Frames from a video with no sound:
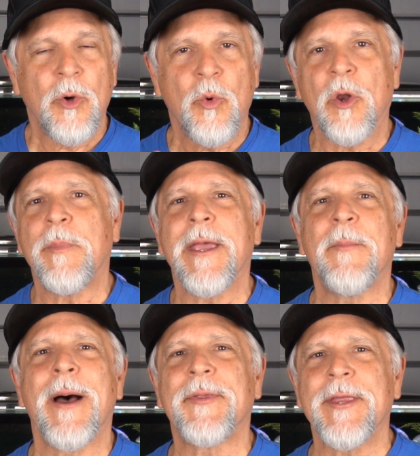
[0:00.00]
will be
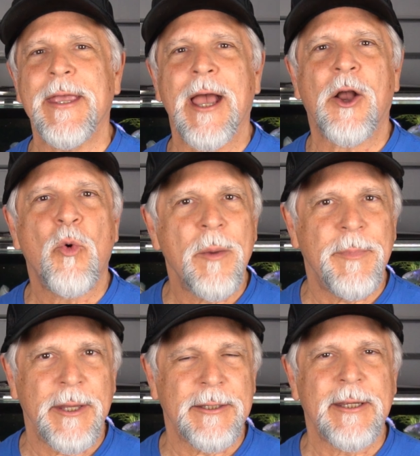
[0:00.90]
about the
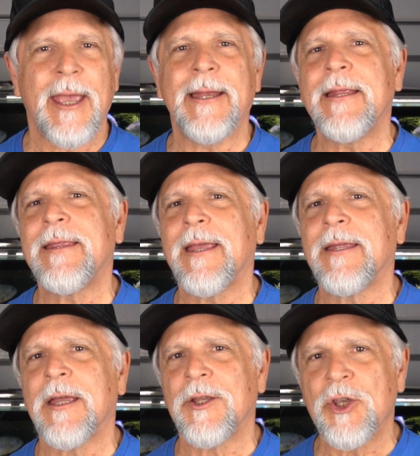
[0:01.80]
equipment,
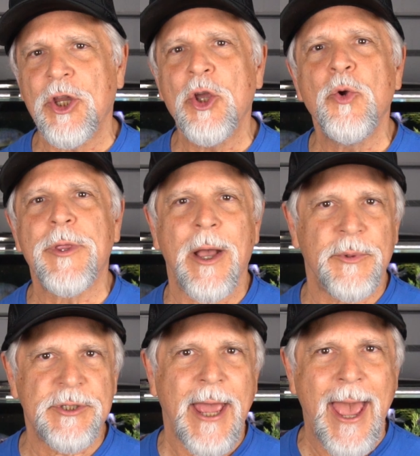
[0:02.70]
anything new that
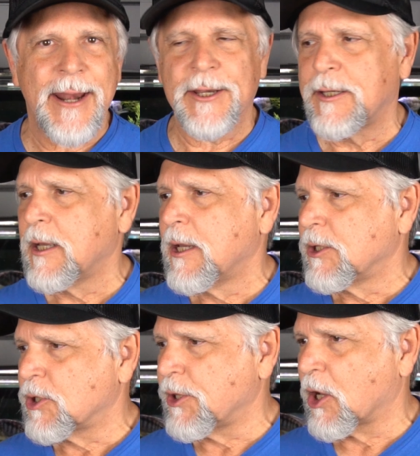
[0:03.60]
was added
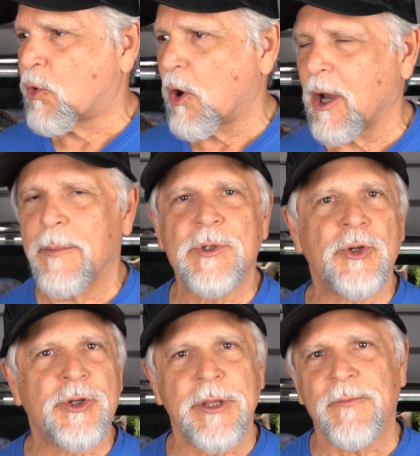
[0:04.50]
to the aquariums or
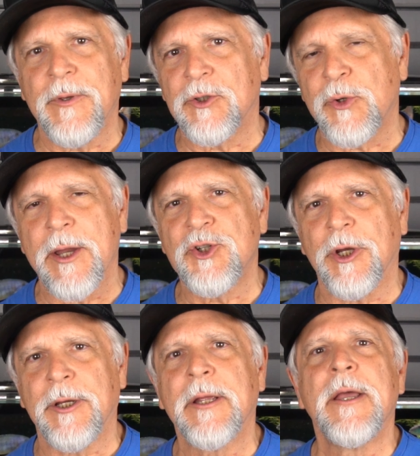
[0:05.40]
to the
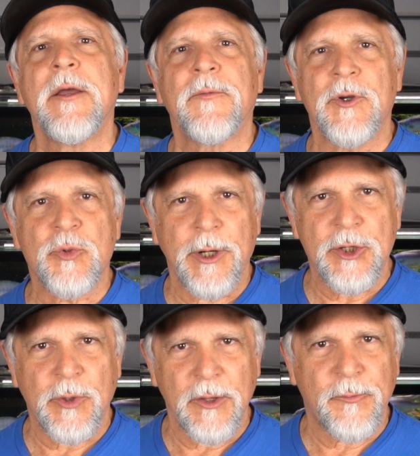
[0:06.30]
filtration for
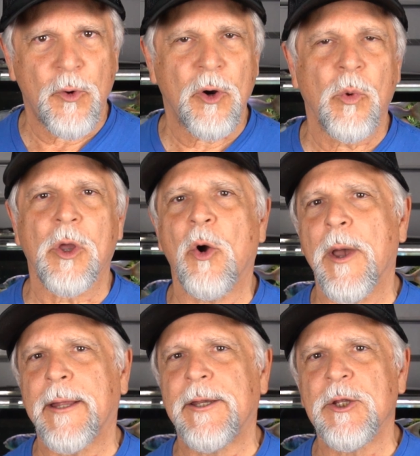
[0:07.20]
2024. We'll go
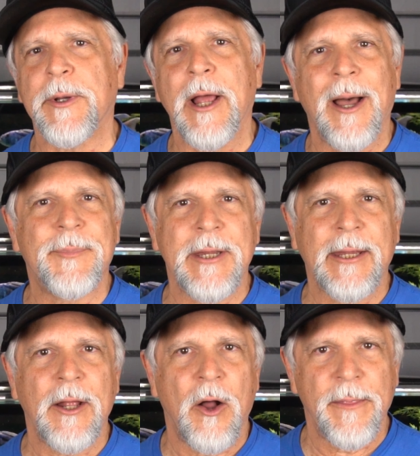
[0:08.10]
ahead and do an
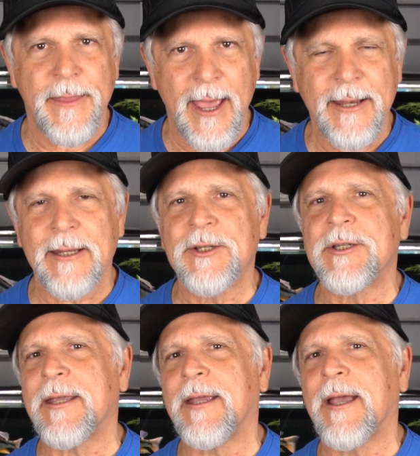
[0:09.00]
update on that and
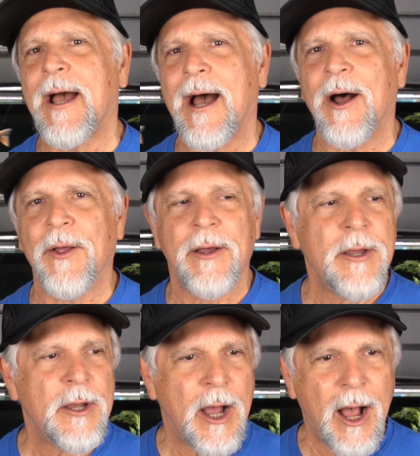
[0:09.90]
see how
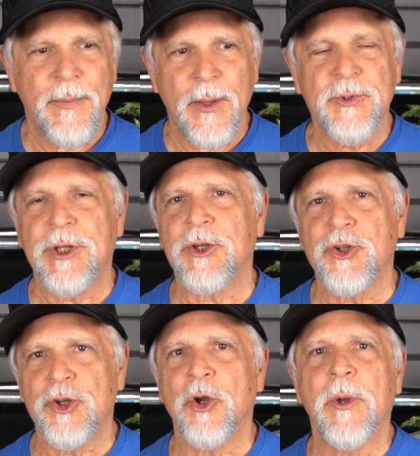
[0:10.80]
how those things
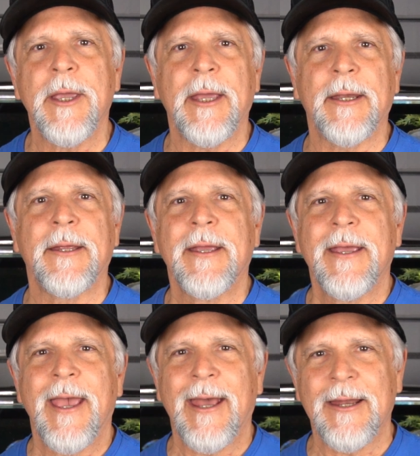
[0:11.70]
are doing and,
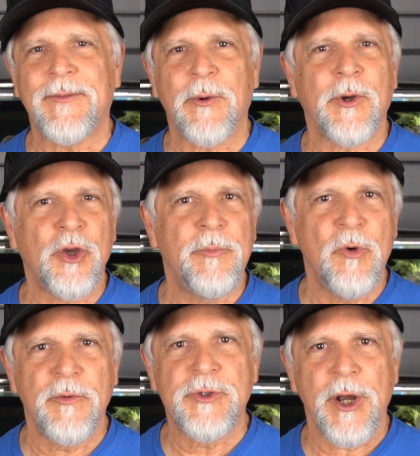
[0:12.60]
and if they were good
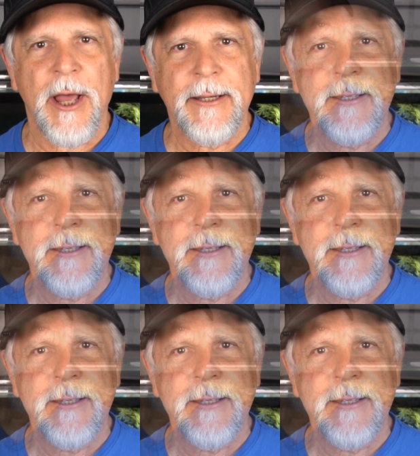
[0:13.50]
moves or not.